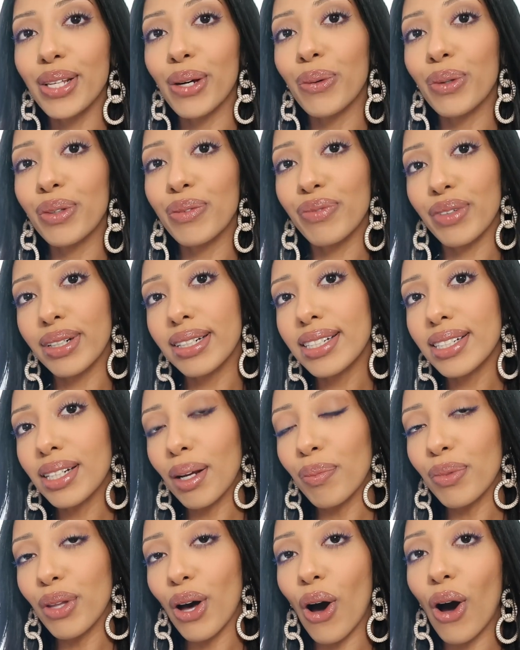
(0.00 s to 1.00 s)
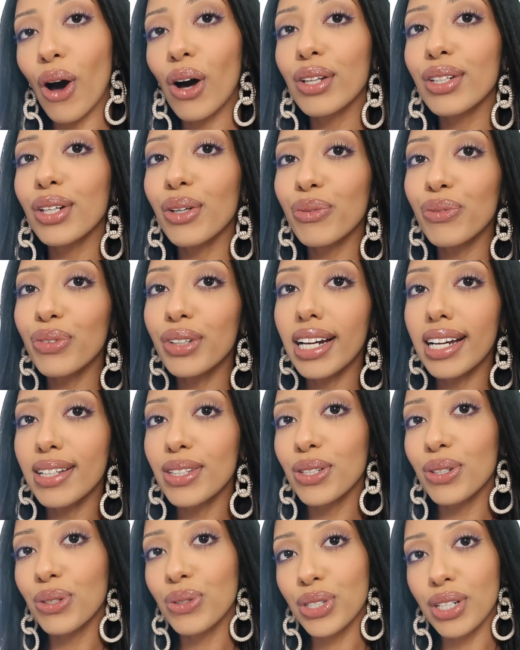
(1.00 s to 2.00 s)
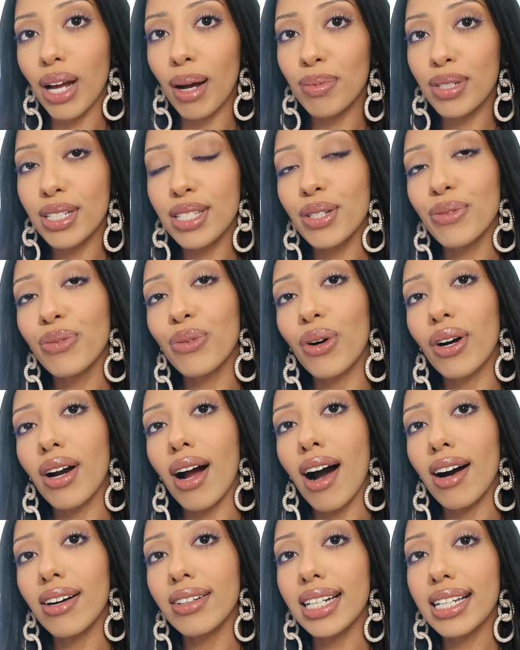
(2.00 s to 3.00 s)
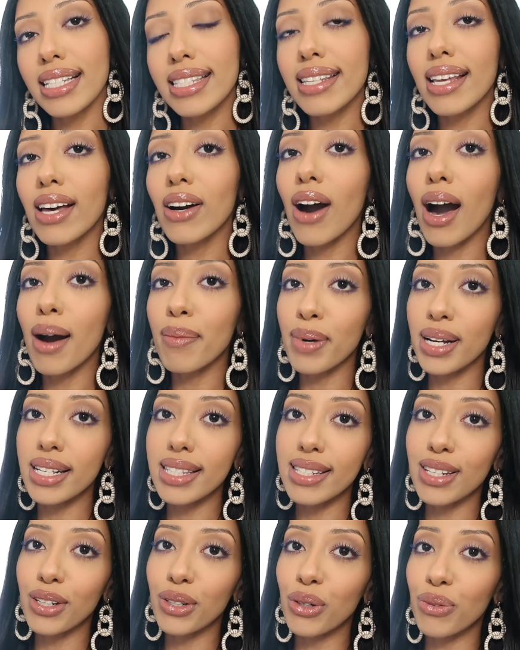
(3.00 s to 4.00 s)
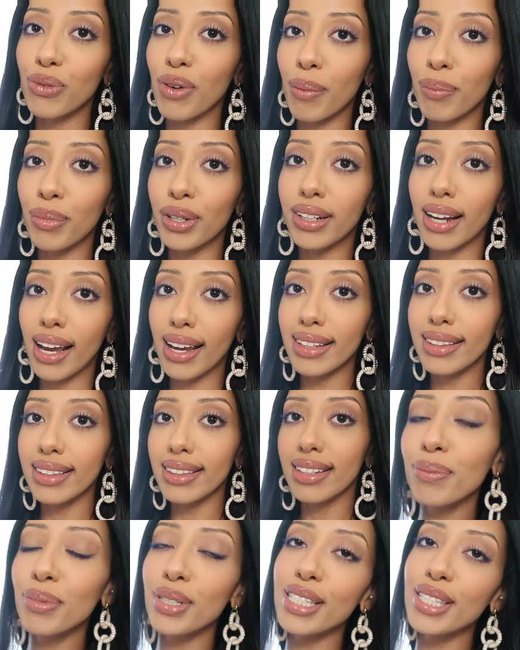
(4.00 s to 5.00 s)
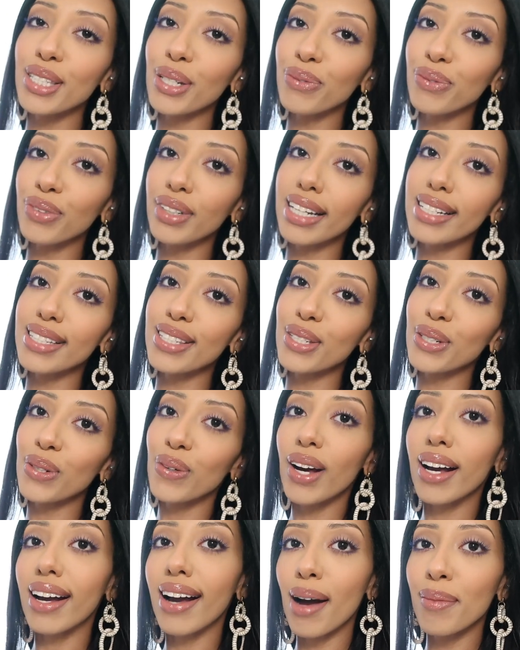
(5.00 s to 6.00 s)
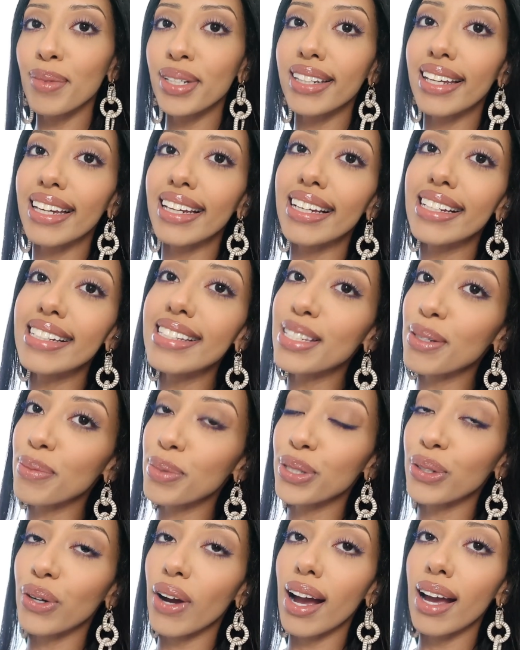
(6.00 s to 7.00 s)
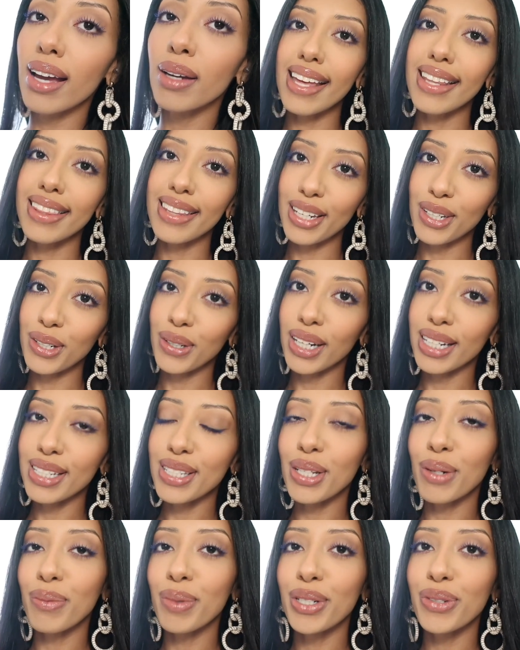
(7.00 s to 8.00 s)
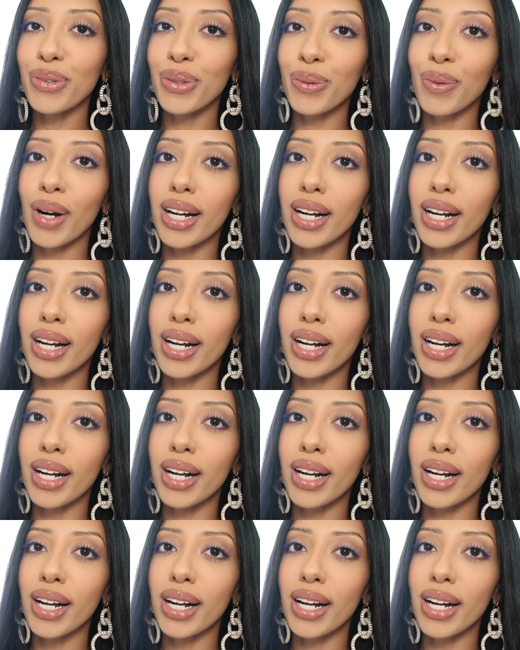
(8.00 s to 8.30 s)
So we finished up the haul. Don't forget to shop the Sephora holiday sale up until November ninth. Please don't forget to comment, like, and subscribe. Thank you guys so much for